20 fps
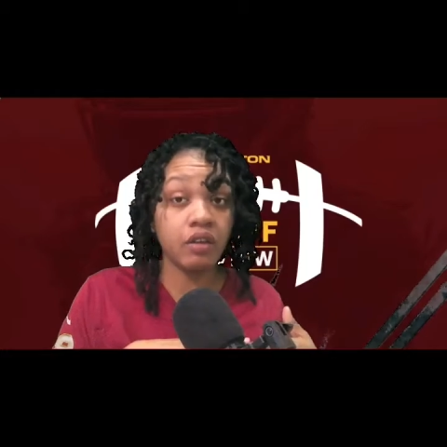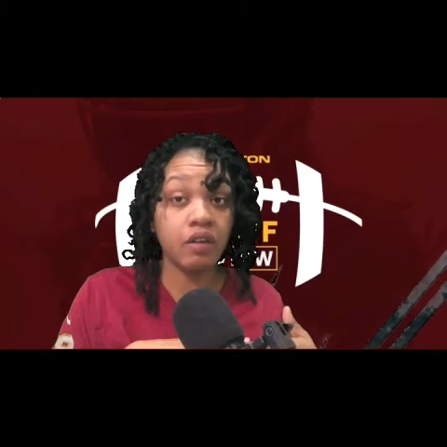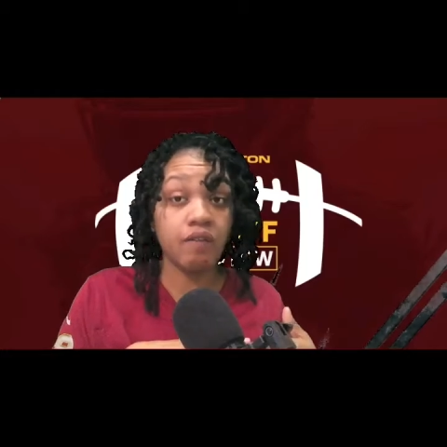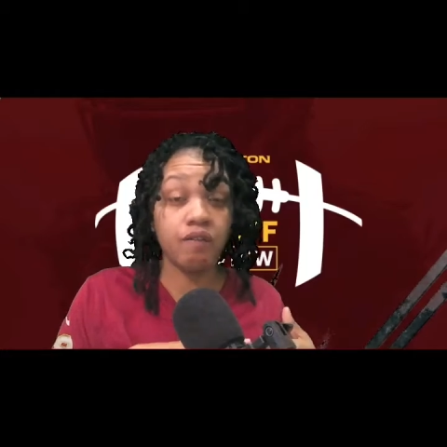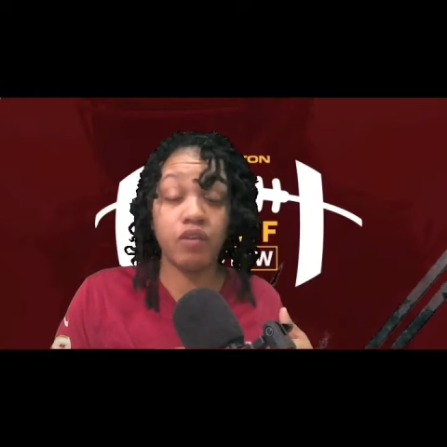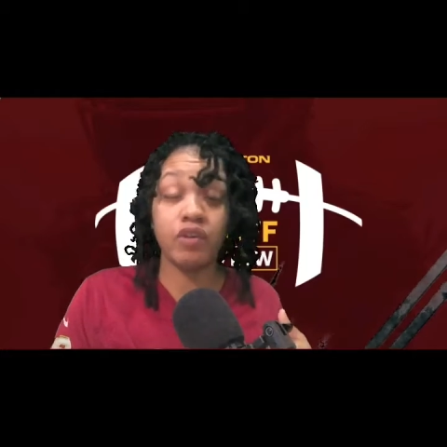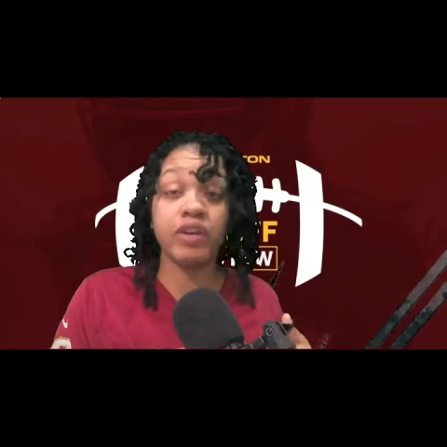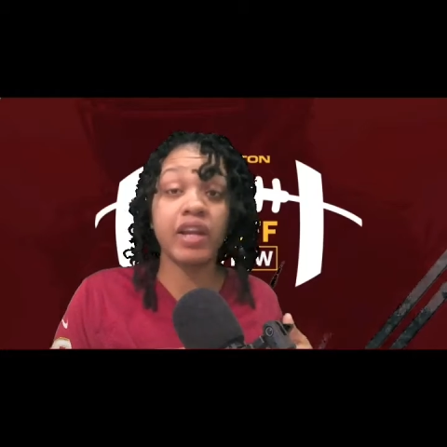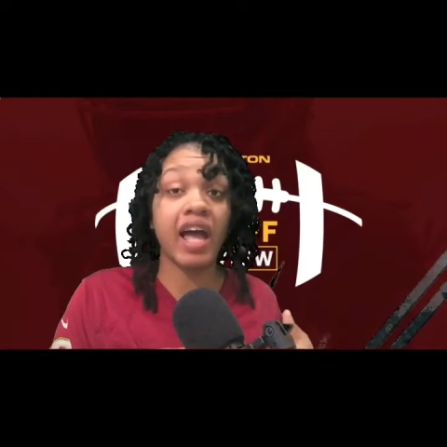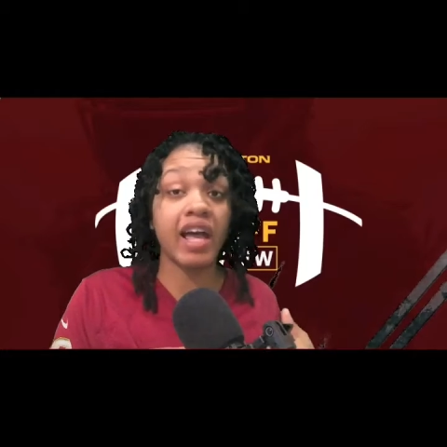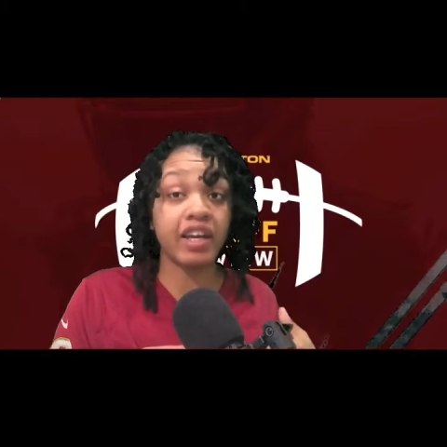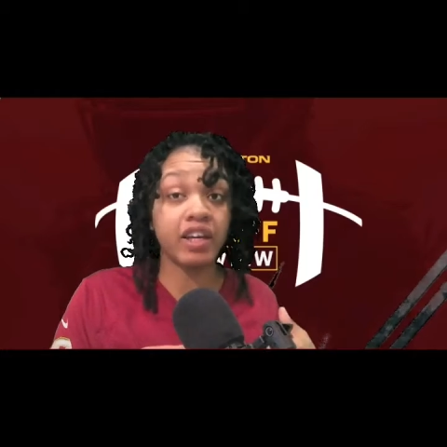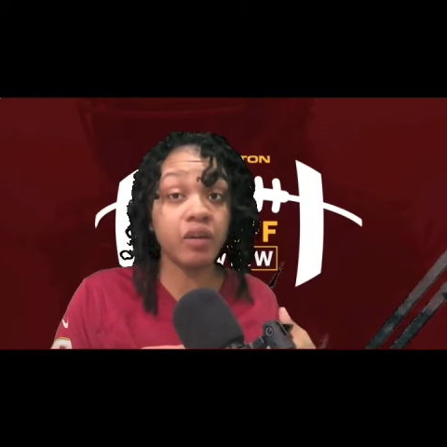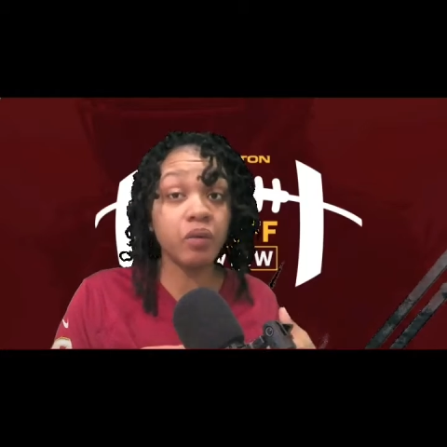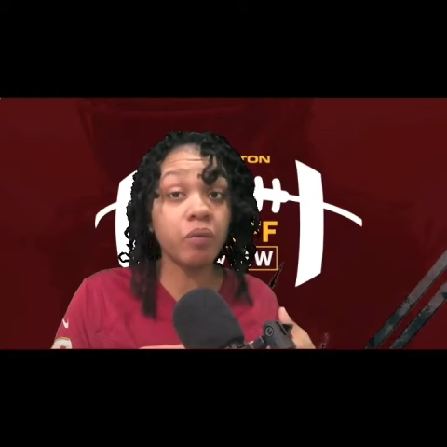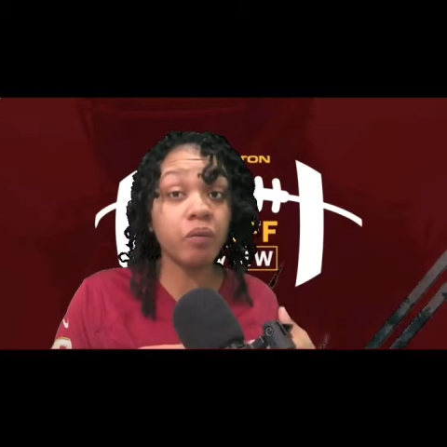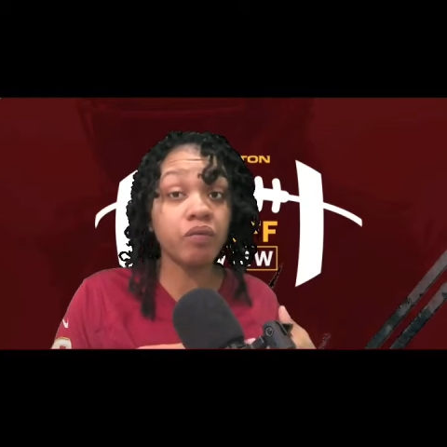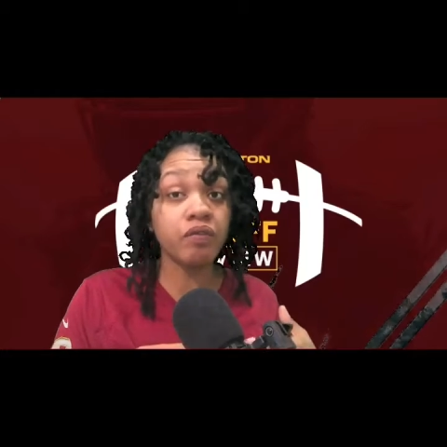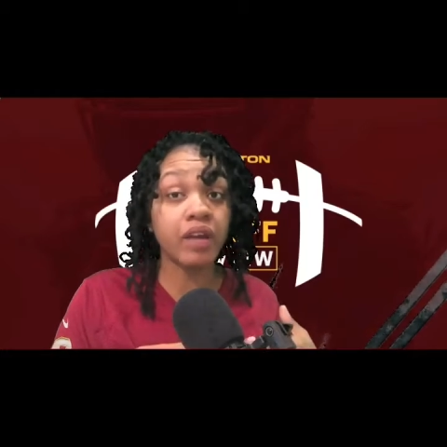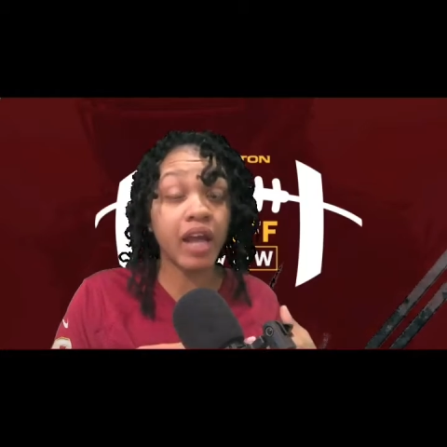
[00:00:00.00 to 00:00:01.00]
for
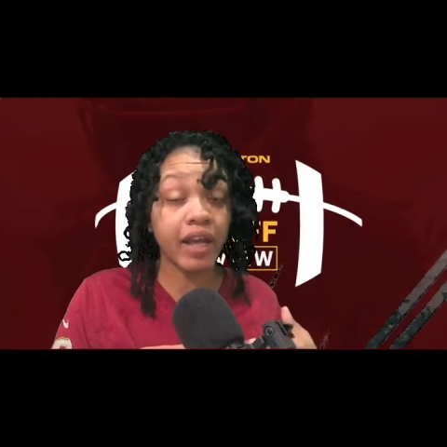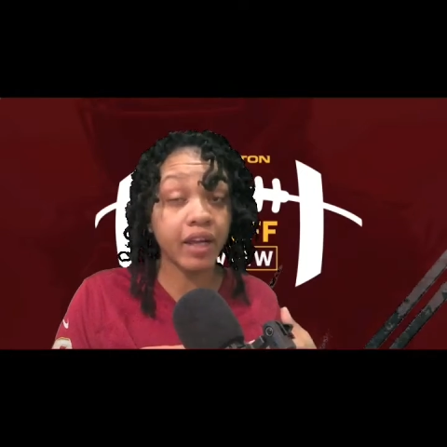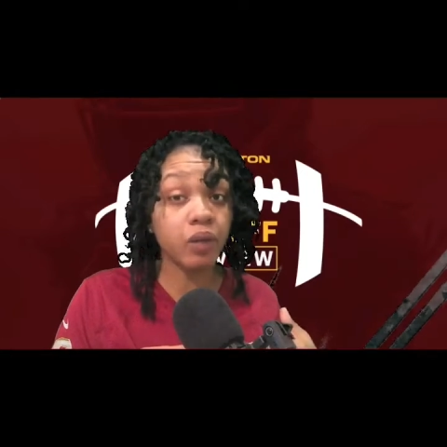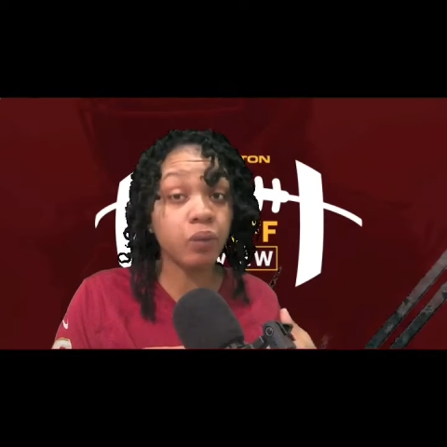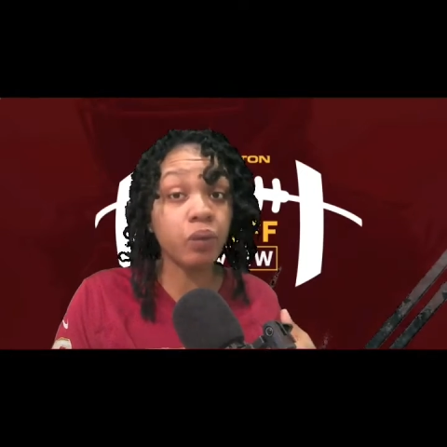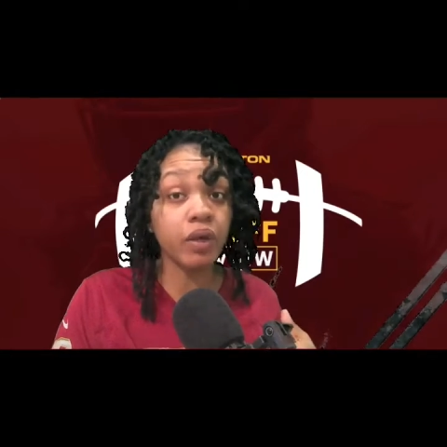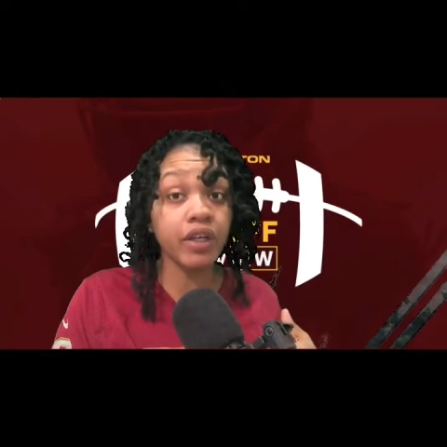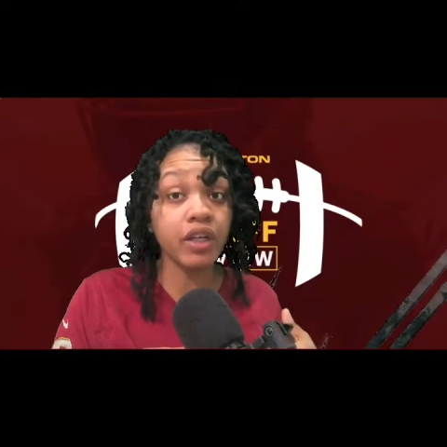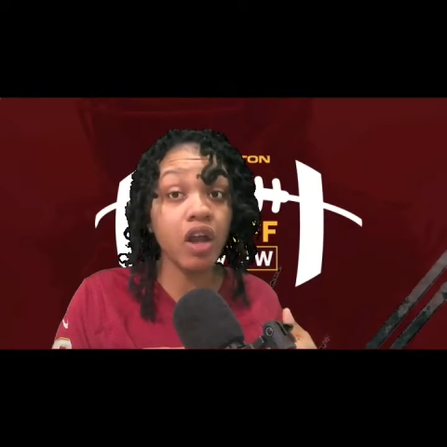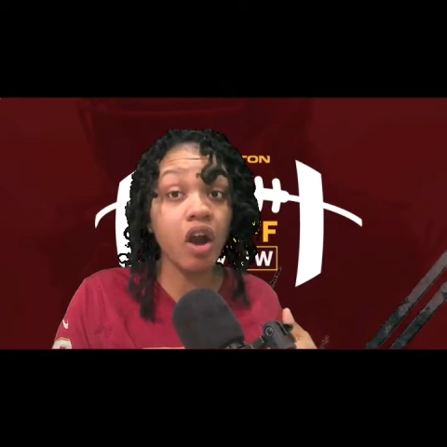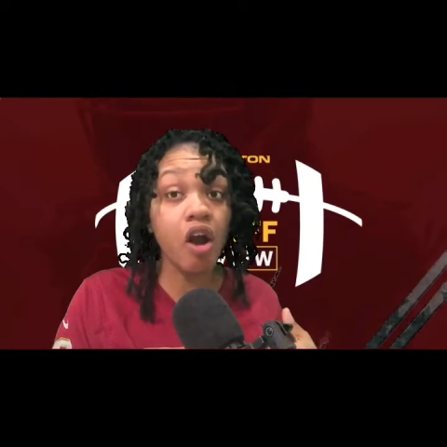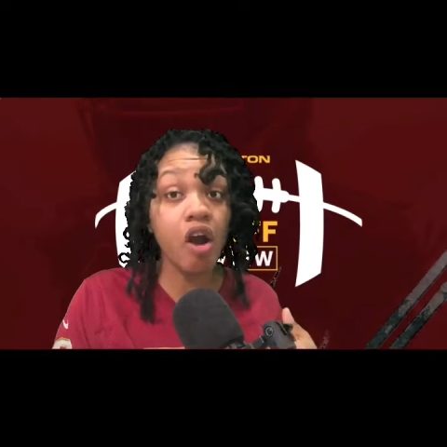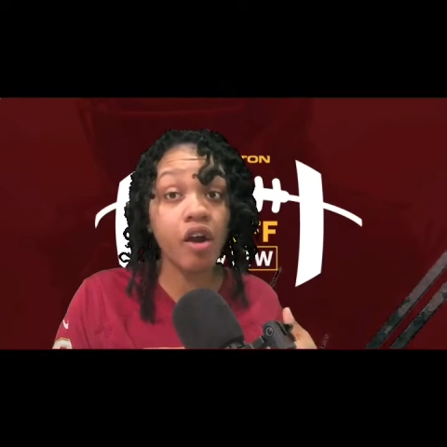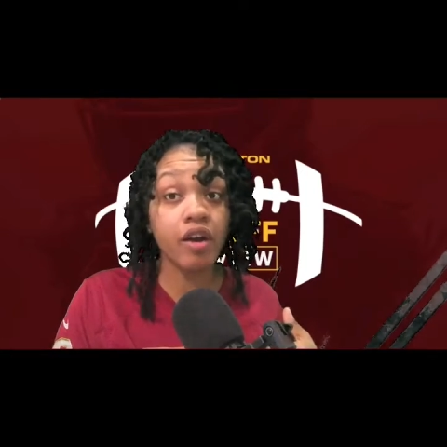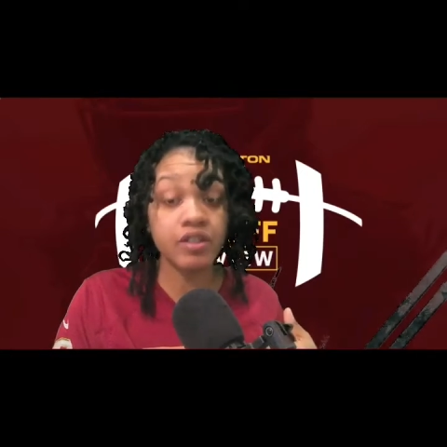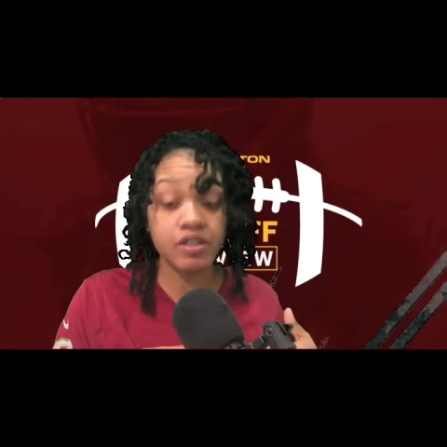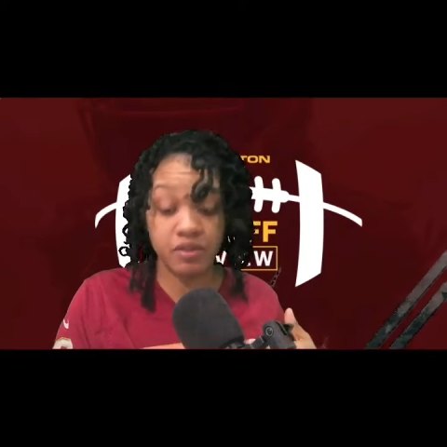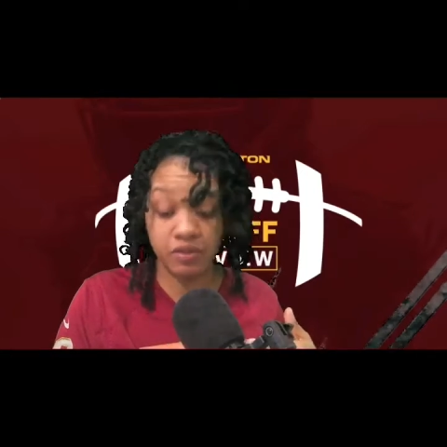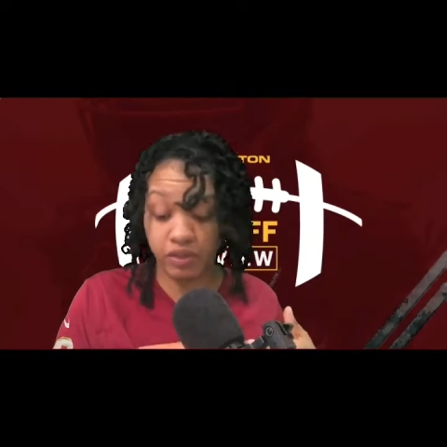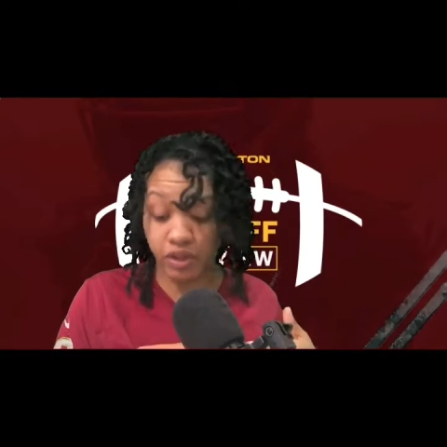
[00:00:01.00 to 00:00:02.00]
91
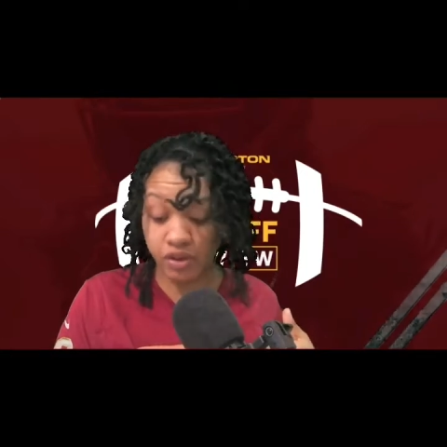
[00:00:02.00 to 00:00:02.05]
yards and